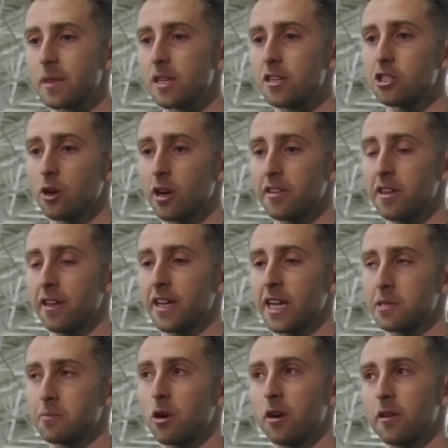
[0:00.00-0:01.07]
So I think
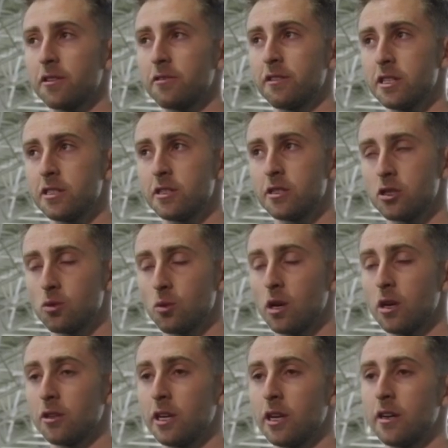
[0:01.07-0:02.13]
that's part of the reason as
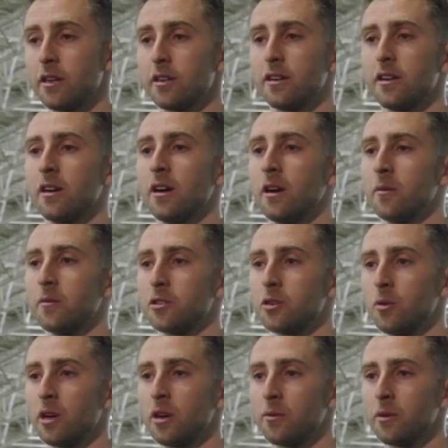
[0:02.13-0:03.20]
well there, to
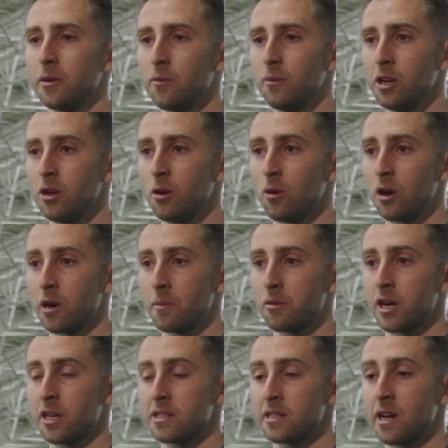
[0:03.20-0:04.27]
where we don't want to
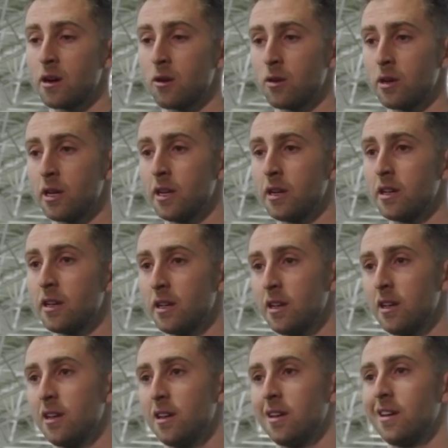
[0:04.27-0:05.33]
press out
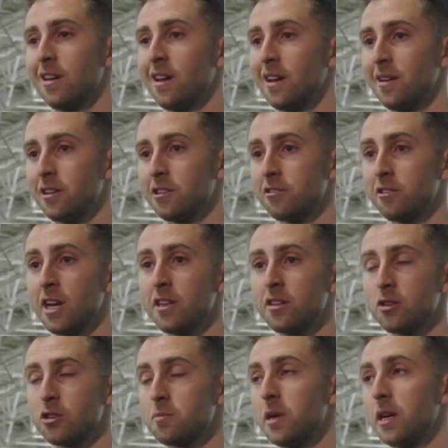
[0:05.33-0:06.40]
and create
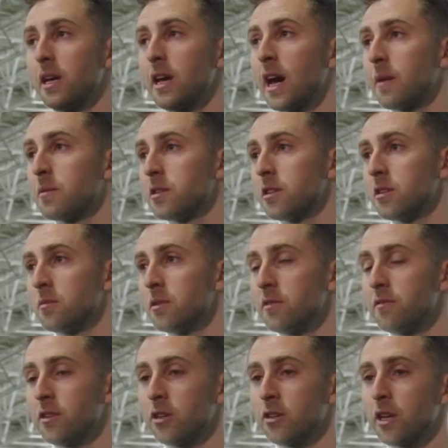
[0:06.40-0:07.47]
those big gaps in the
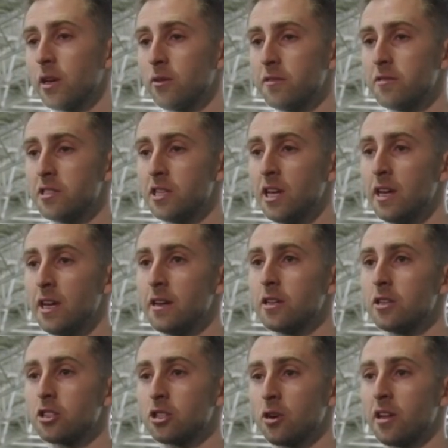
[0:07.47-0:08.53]
midfield like we've seen.
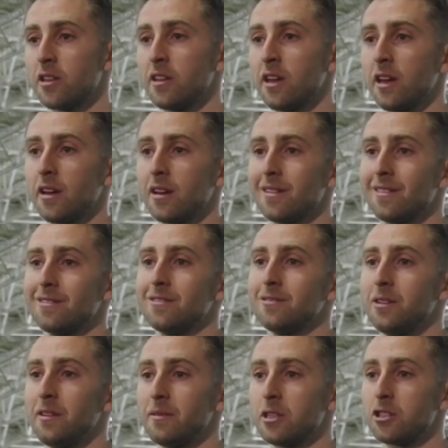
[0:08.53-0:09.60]
So I think
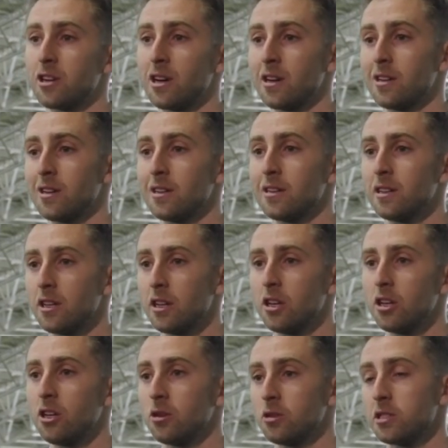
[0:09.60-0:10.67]
we've been trying to,
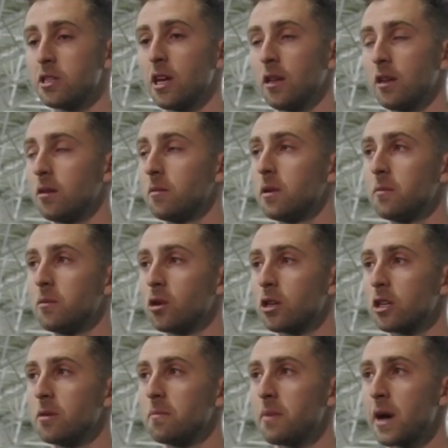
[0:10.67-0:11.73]
you know, stay a little bit more
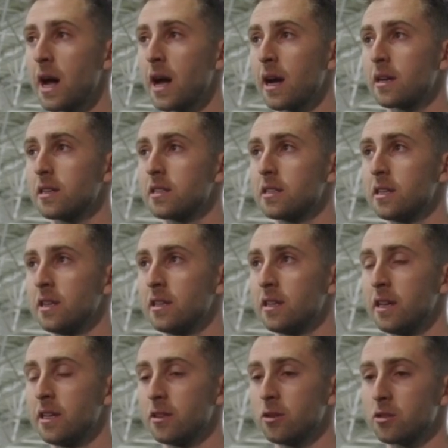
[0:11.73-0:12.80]
compact
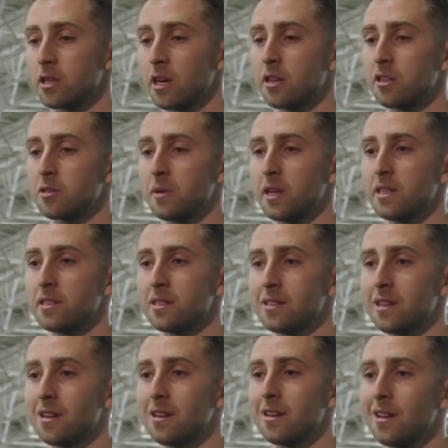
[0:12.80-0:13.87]
in those tighter spaces.
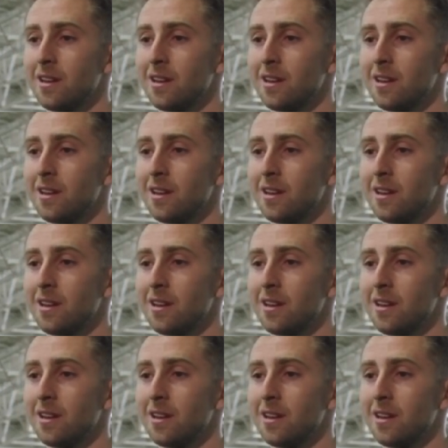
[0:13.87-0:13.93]
And,